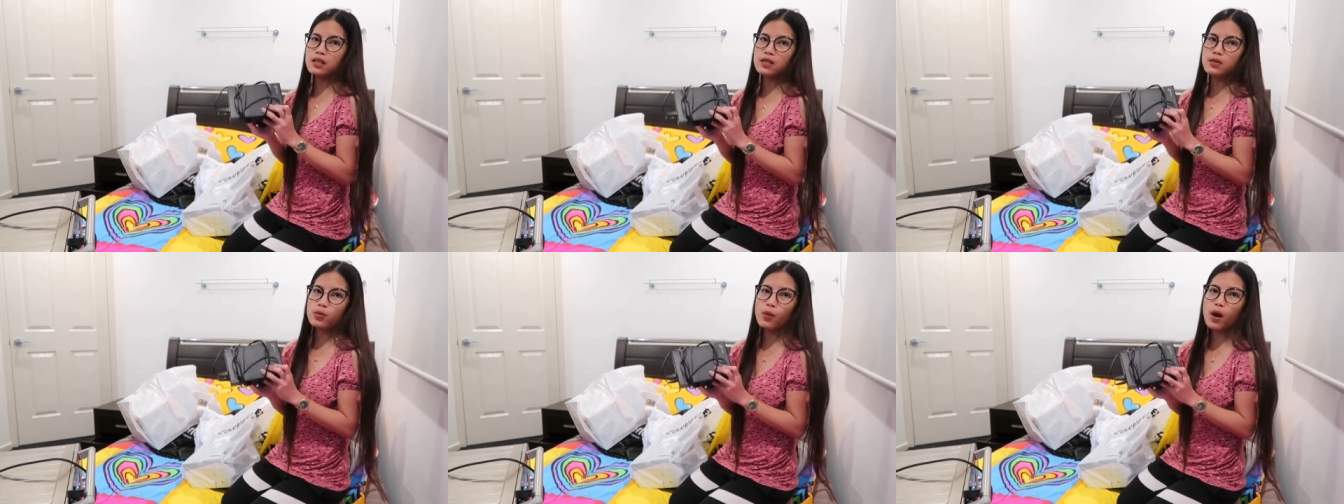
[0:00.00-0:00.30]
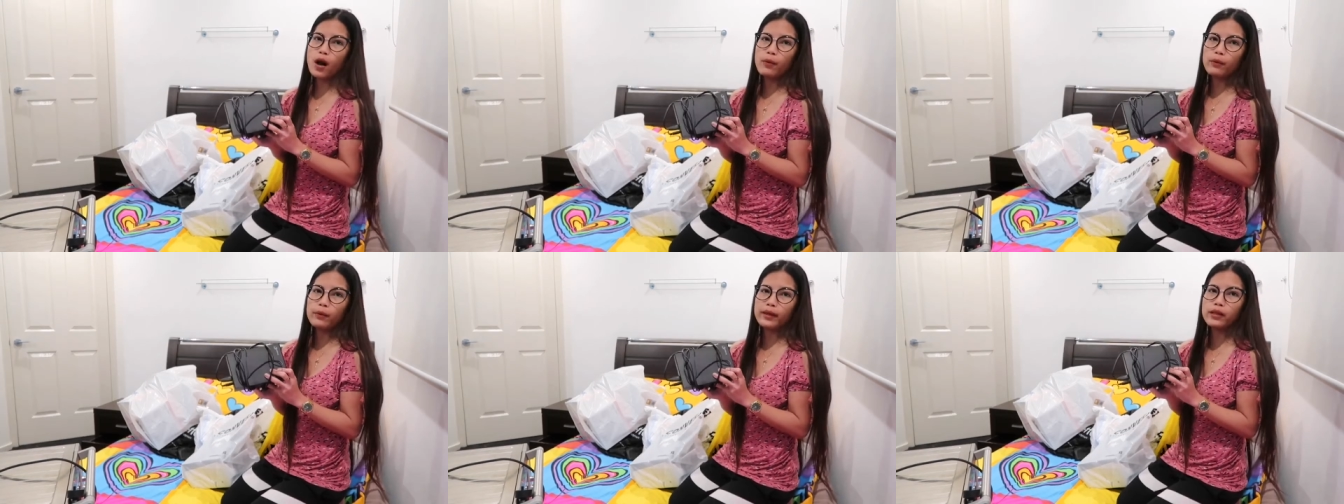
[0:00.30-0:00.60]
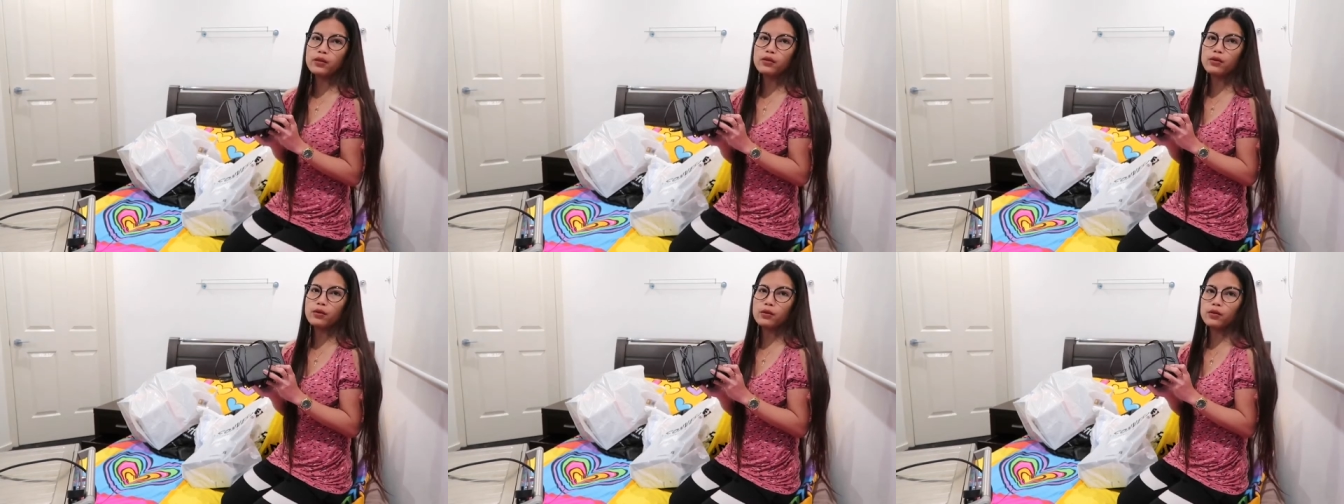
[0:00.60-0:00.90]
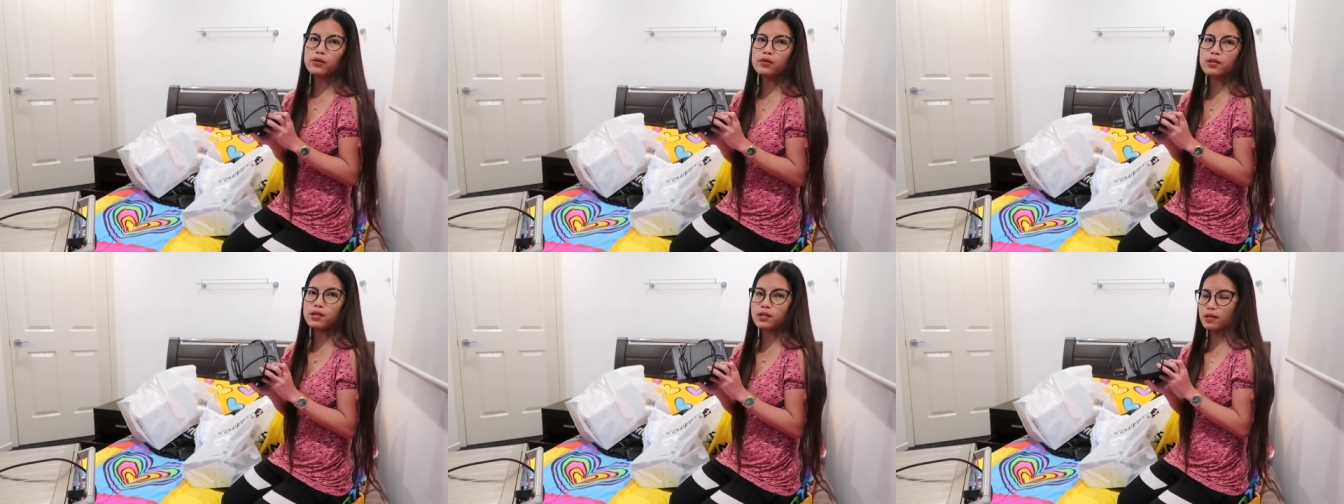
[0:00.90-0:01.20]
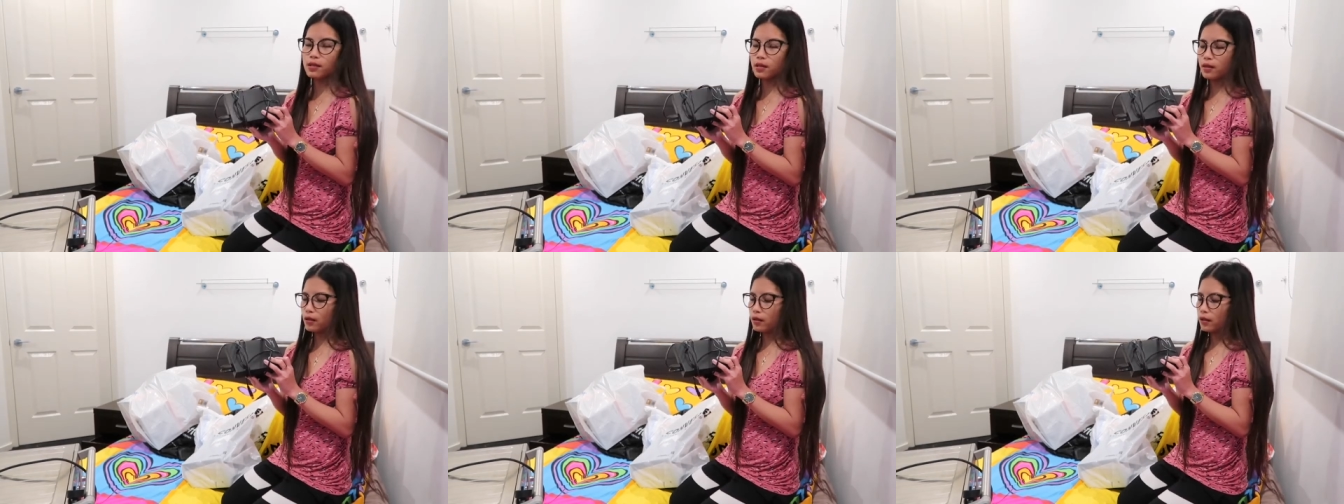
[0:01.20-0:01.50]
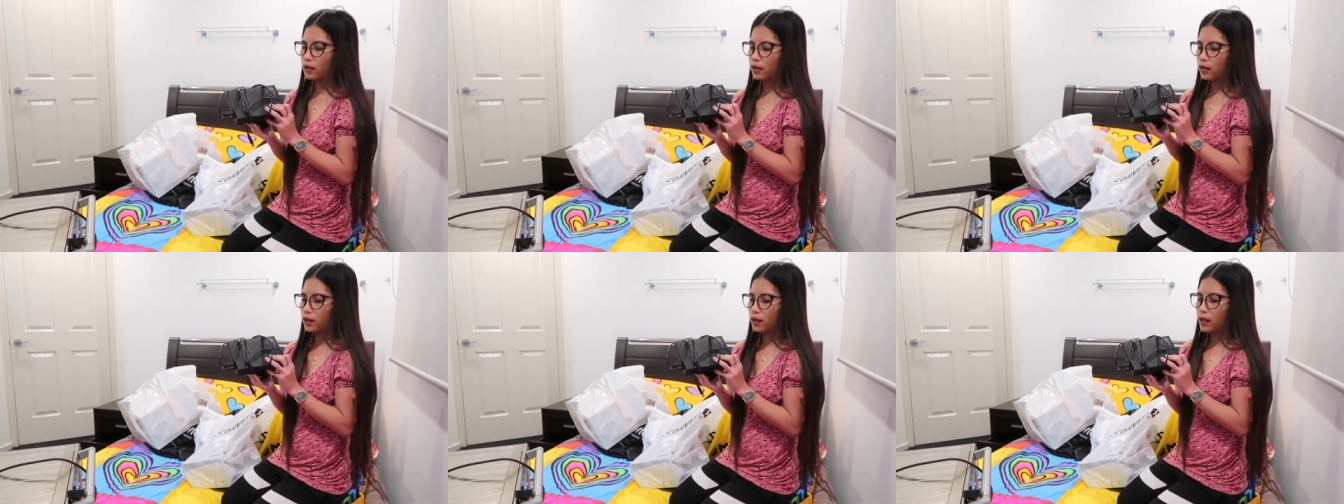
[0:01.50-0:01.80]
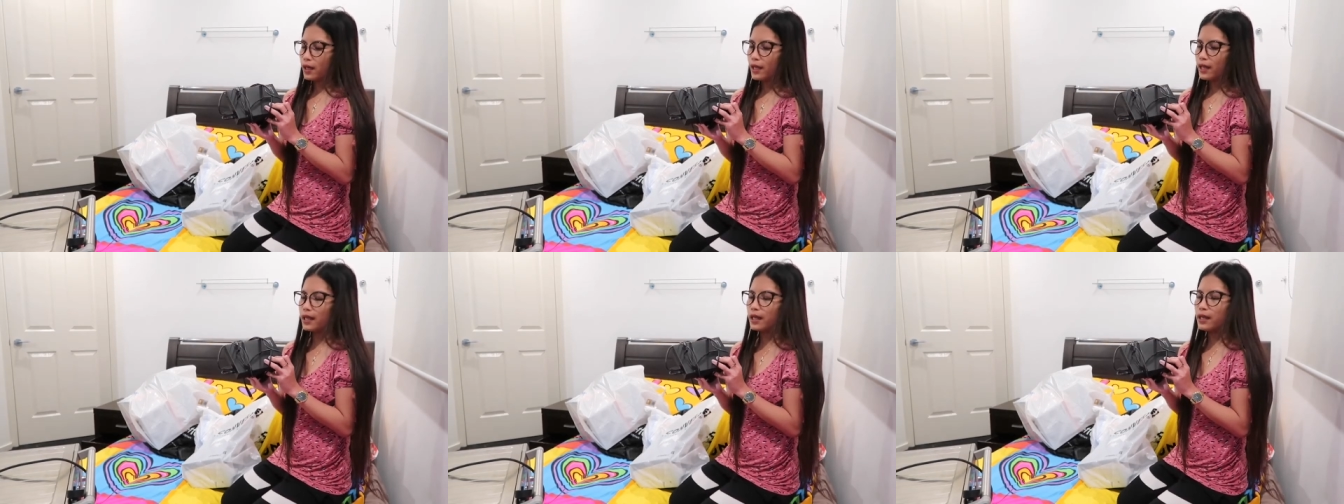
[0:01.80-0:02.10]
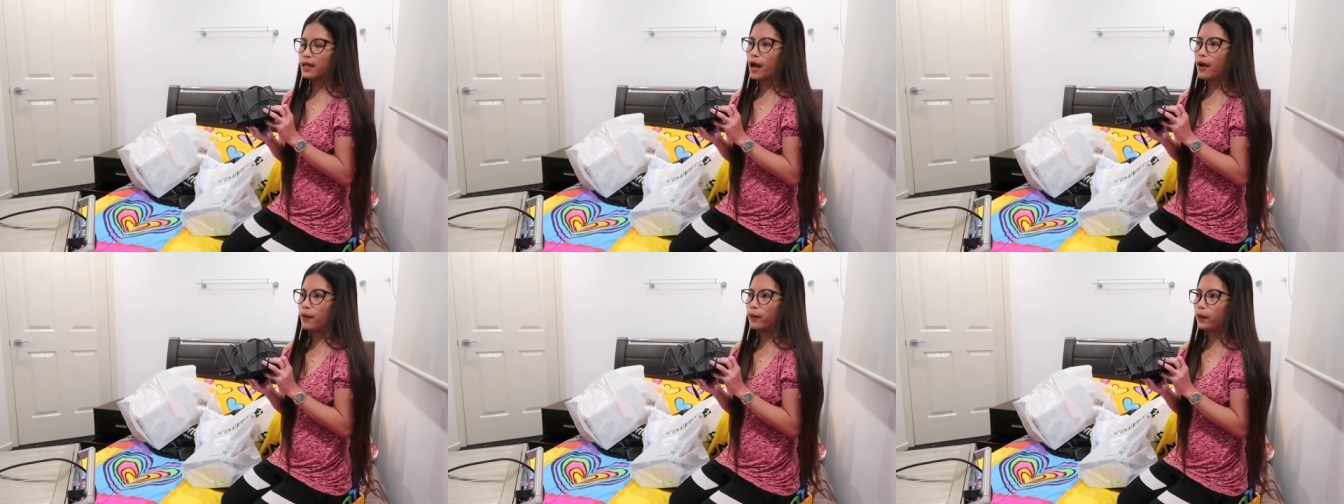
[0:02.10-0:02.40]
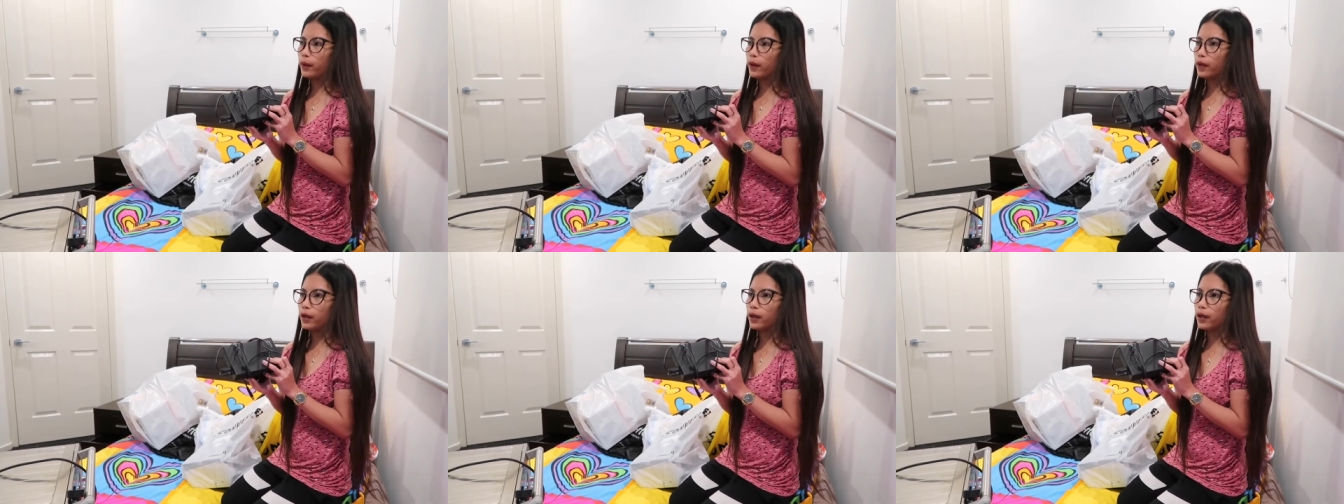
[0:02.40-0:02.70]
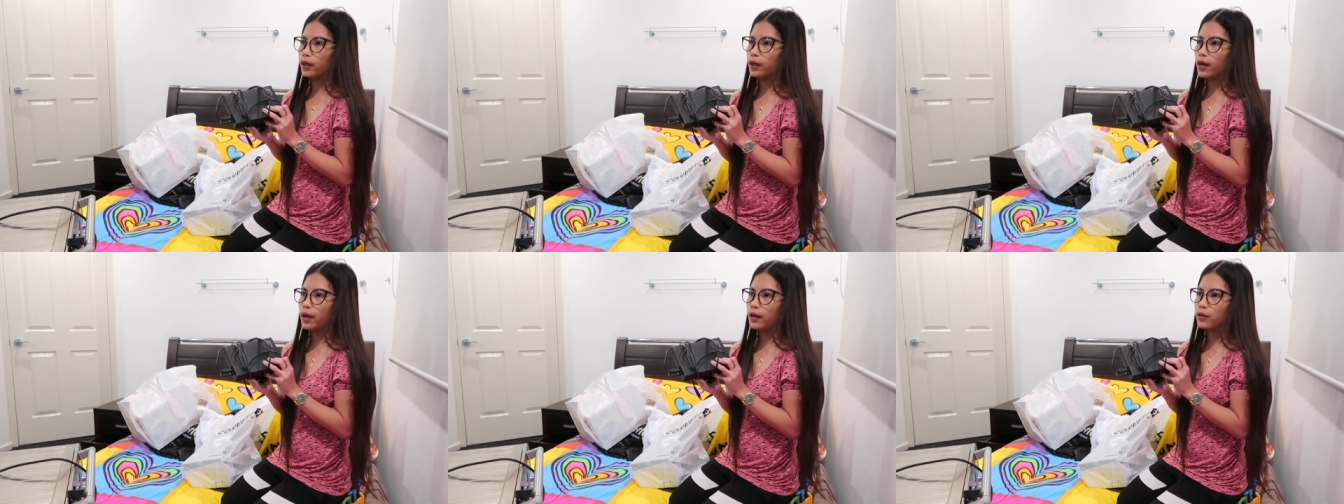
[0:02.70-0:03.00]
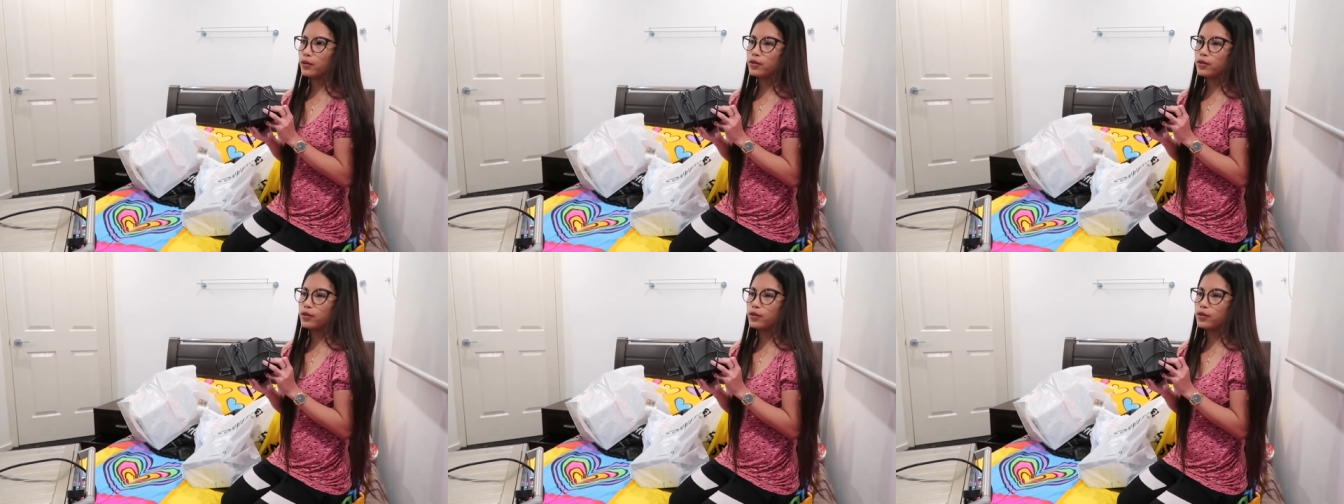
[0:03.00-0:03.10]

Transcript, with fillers: is what we used in our